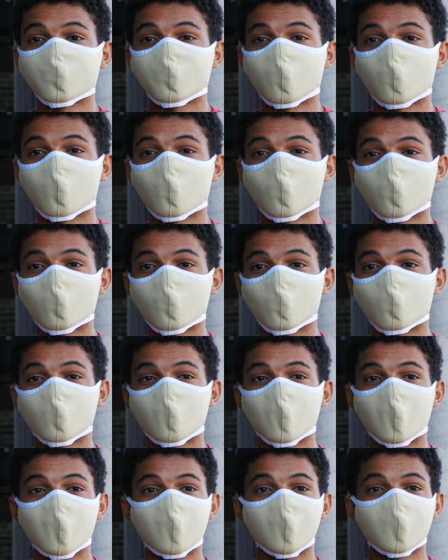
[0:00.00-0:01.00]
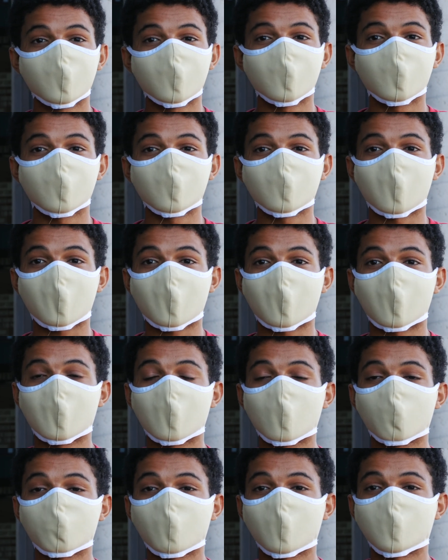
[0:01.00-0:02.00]
for anything that can
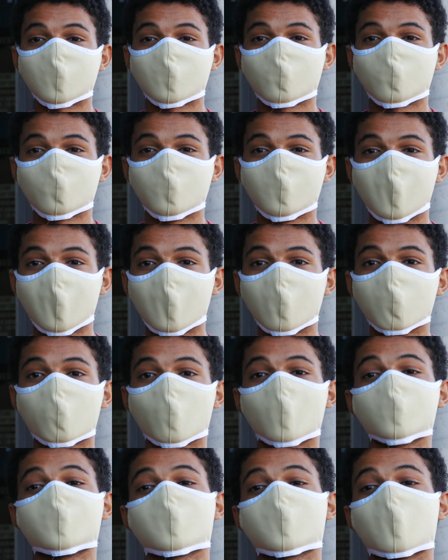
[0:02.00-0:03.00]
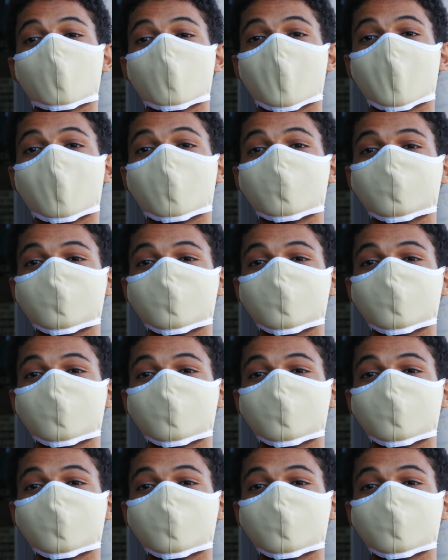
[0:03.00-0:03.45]
help us with any project that we have.